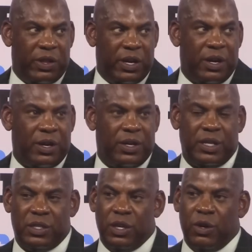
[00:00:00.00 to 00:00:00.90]
there.
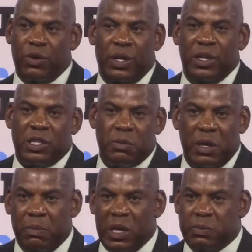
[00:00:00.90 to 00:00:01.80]
And so it's going to be
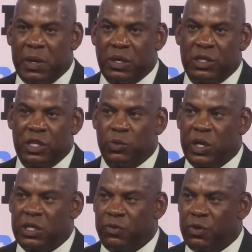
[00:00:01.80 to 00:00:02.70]
a much better
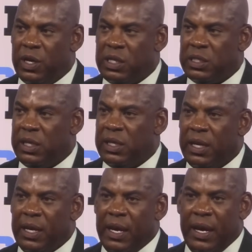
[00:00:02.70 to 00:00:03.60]
situation for us. And,
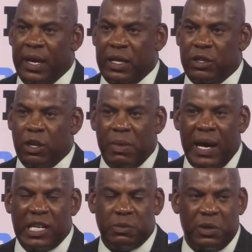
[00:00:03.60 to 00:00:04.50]
and you know,
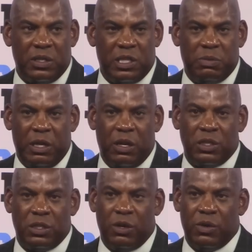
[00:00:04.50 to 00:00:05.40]
my experience has been
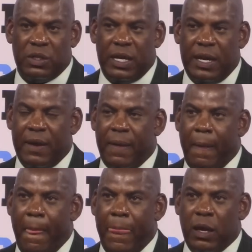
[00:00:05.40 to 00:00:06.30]
also is that,
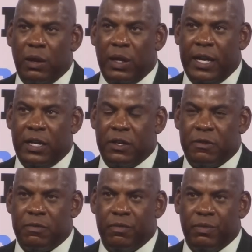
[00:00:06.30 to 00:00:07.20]
you know, like,
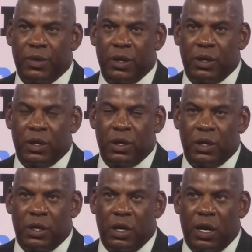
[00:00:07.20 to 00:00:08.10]

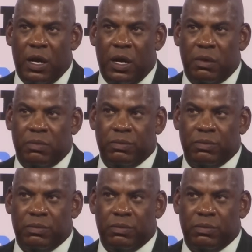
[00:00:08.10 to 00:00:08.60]
um,